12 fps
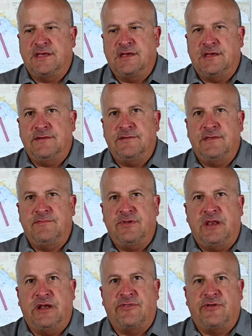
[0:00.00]
uh,
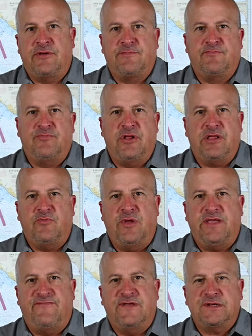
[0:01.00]
been another pretty good
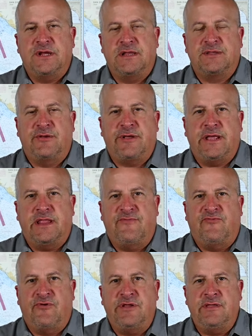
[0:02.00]
week of fishing in Southern
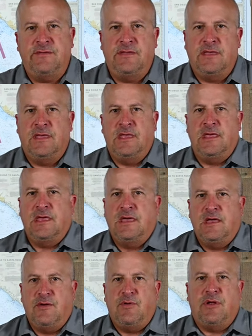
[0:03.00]
California.
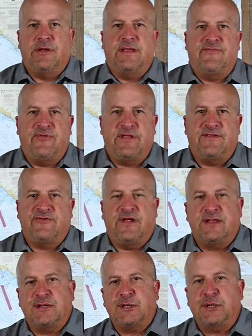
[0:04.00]
We are definitely
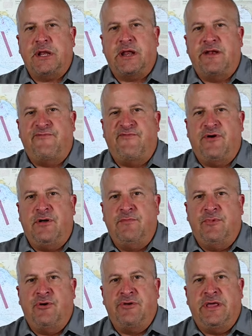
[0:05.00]
transitioning into fall
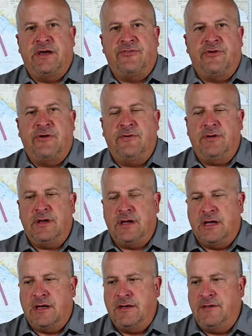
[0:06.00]
mode now, though.
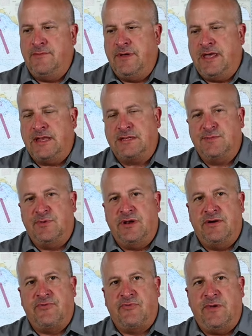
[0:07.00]
Uh, we had some wind
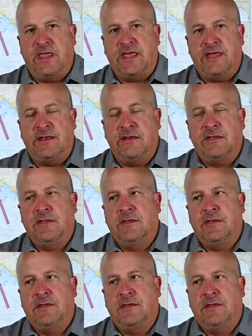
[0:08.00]
over the weekend.